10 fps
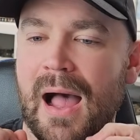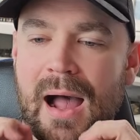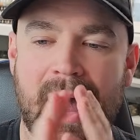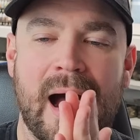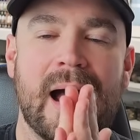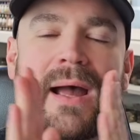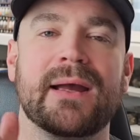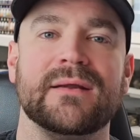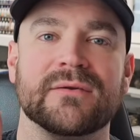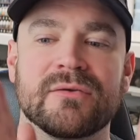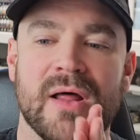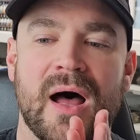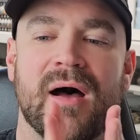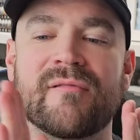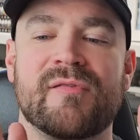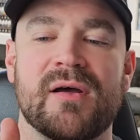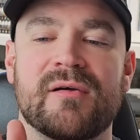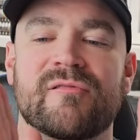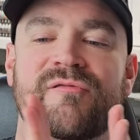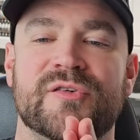I love
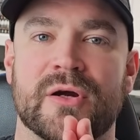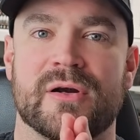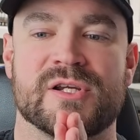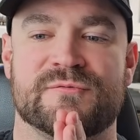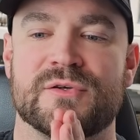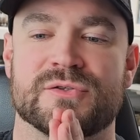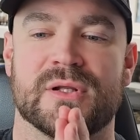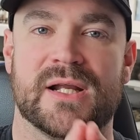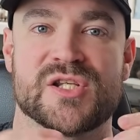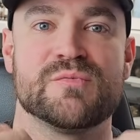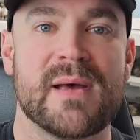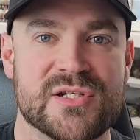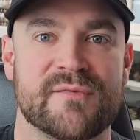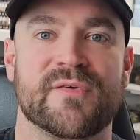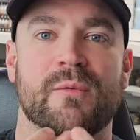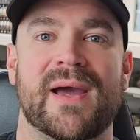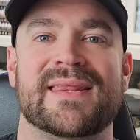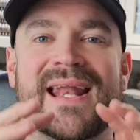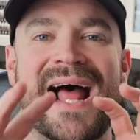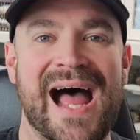Furious Fusillade, especially for the way
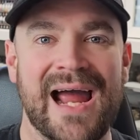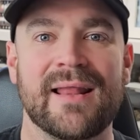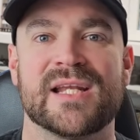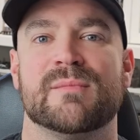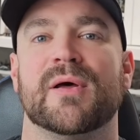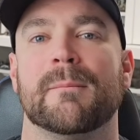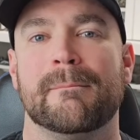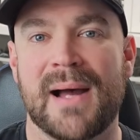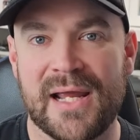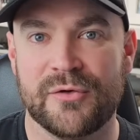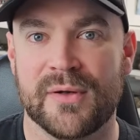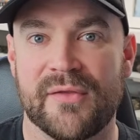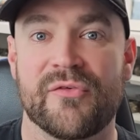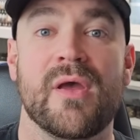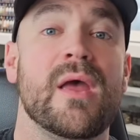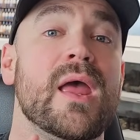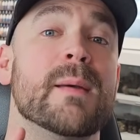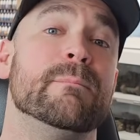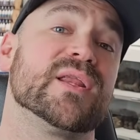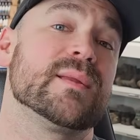that I like to build my units
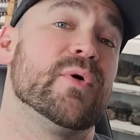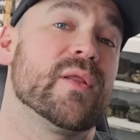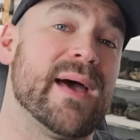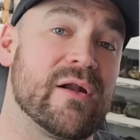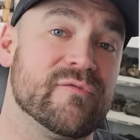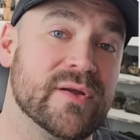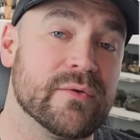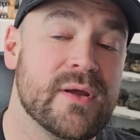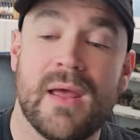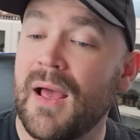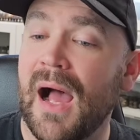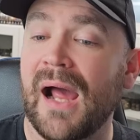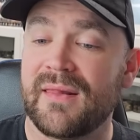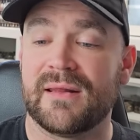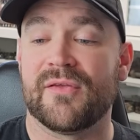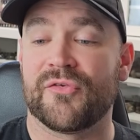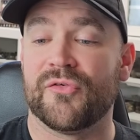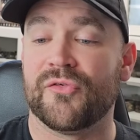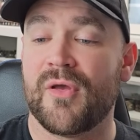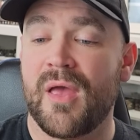and put them on the battlefield. I think this
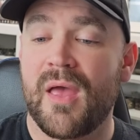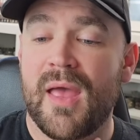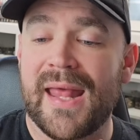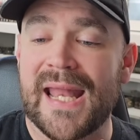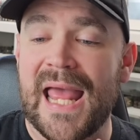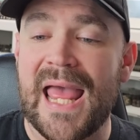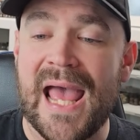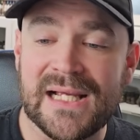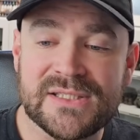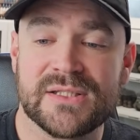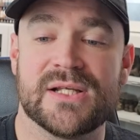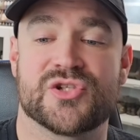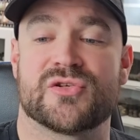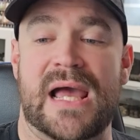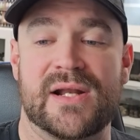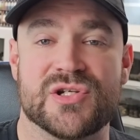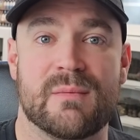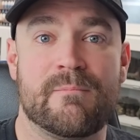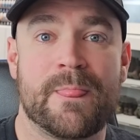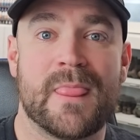is an excellent
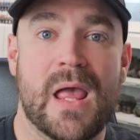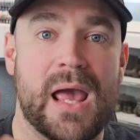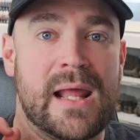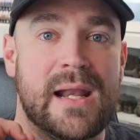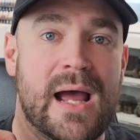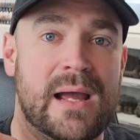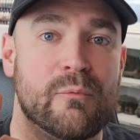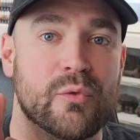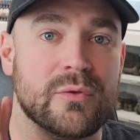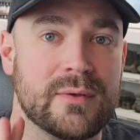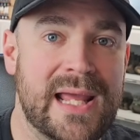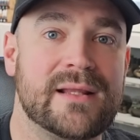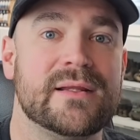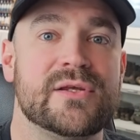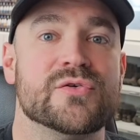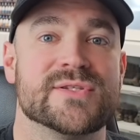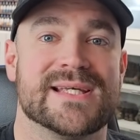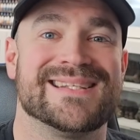stratagem, and I will likely use it